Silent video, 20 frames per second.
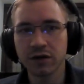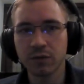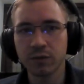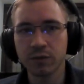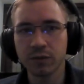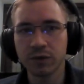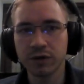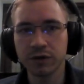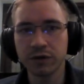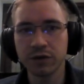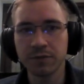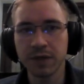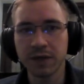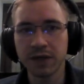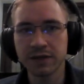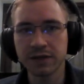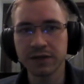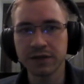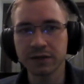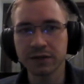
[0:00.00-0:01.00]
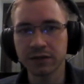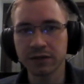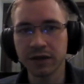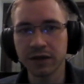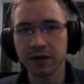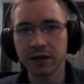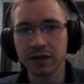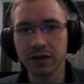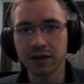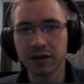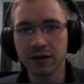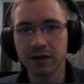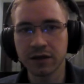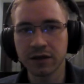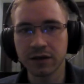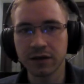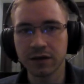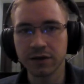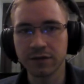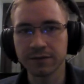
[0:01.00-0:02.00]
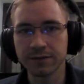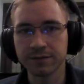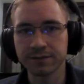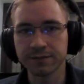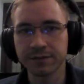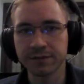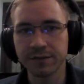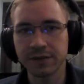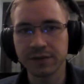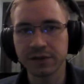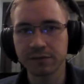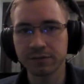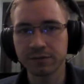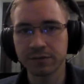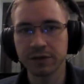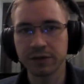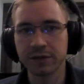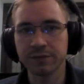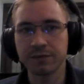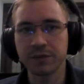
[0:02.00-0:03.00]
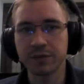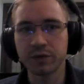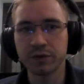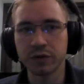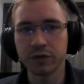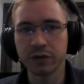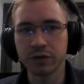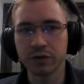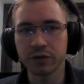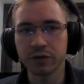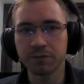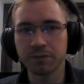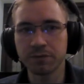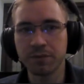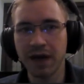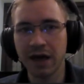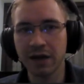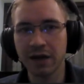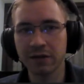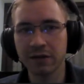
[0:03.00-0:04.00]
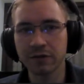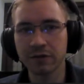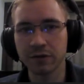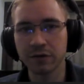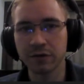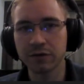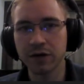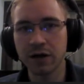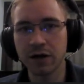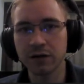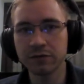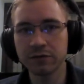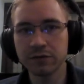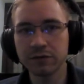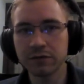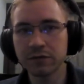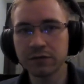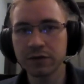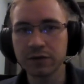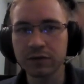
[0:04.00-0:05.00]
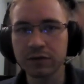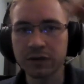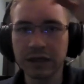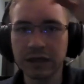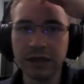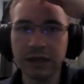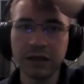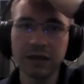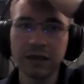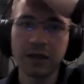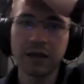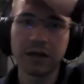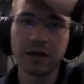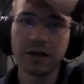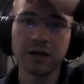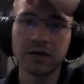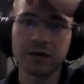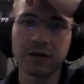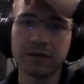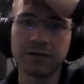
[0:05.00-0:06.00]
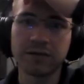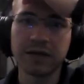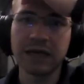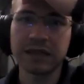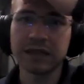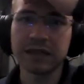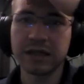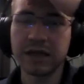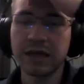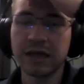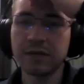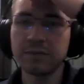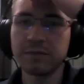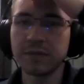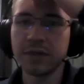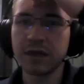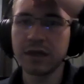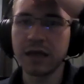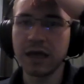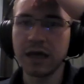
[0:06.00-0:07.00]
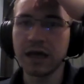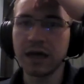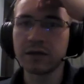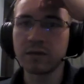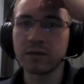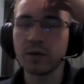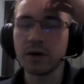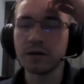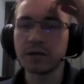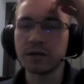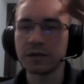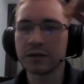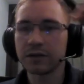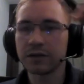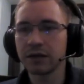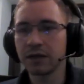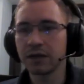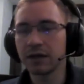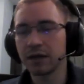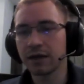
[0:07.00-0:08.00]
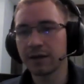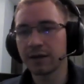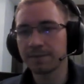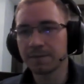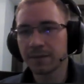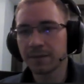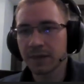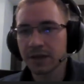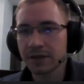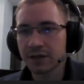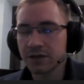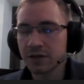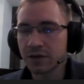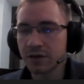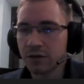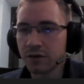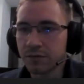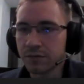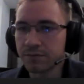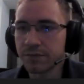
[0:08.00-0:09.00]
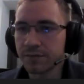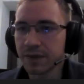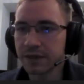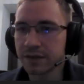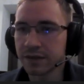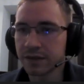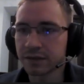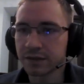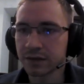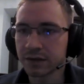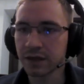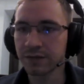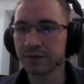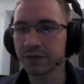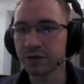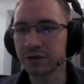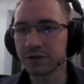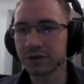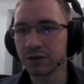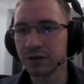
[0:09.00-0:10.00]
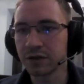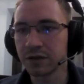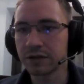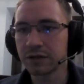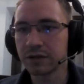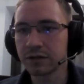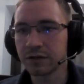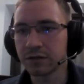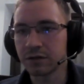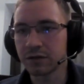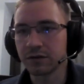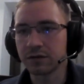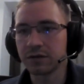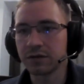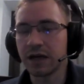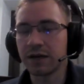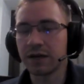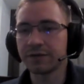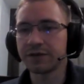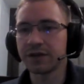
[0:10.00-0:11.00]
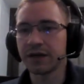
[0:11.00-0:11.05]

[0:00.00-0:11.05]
where you basically simply put your path to the Crown Qt, your devnet name, and the wallet. So basically, if you do it a lot of